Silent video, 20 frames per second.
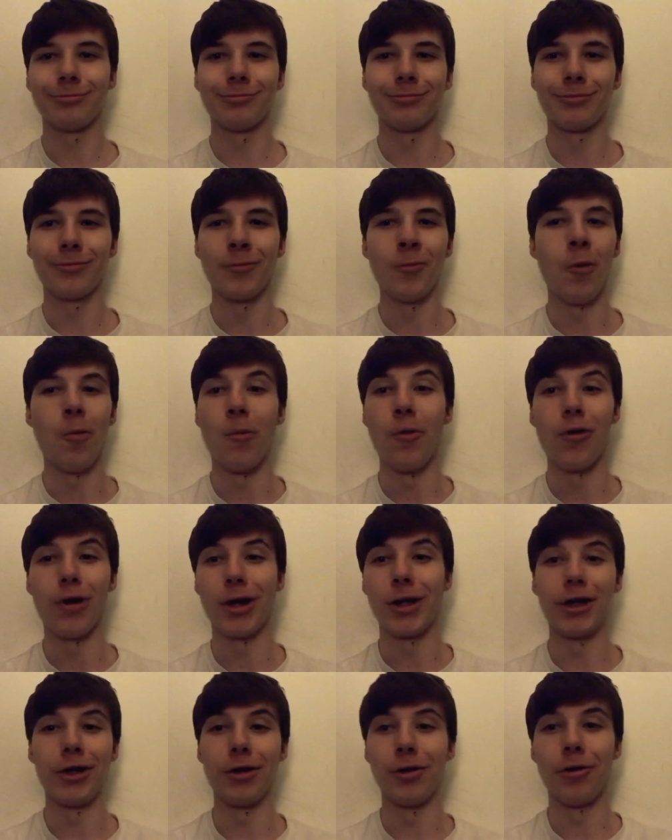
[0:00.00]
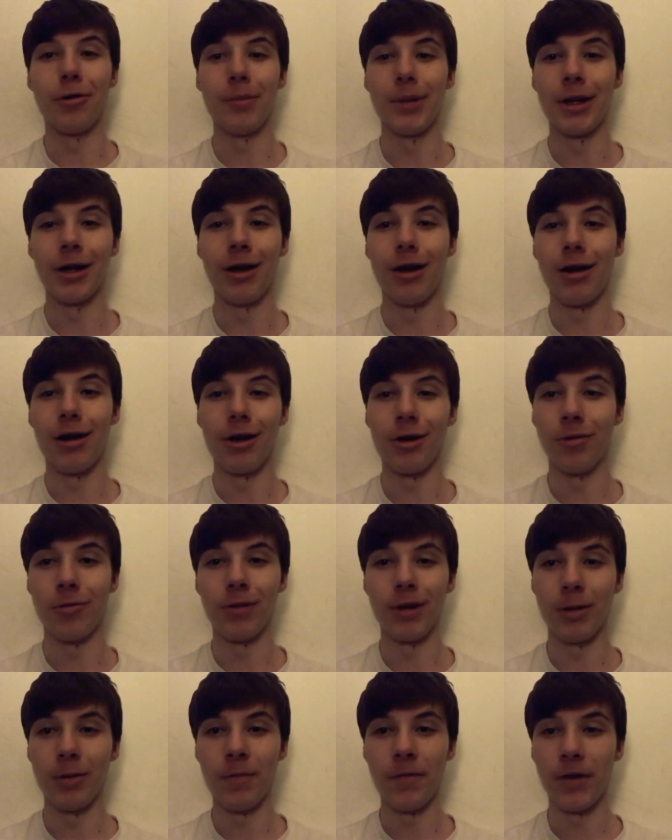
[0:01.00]
What more can you do? I mean, I, I
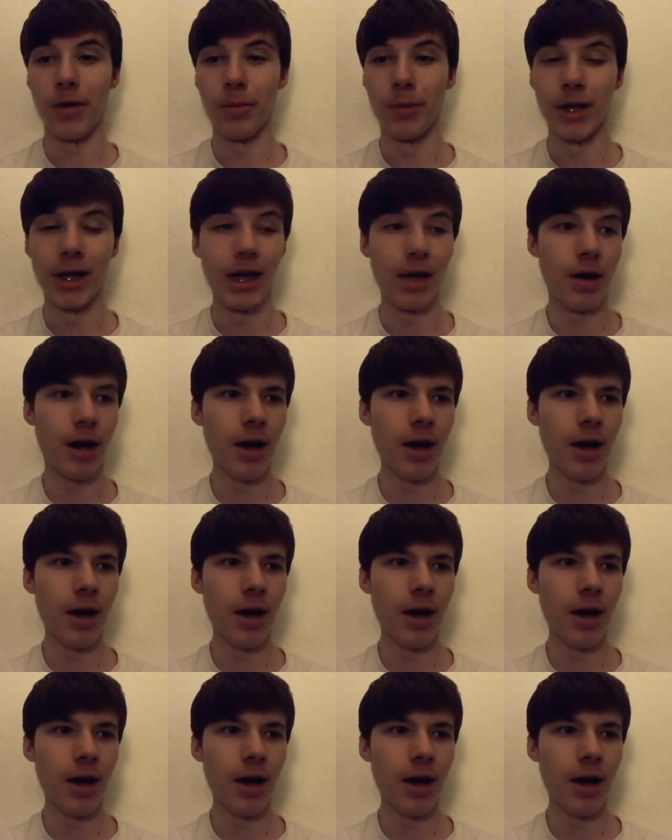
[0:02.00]
don't really reveal my name.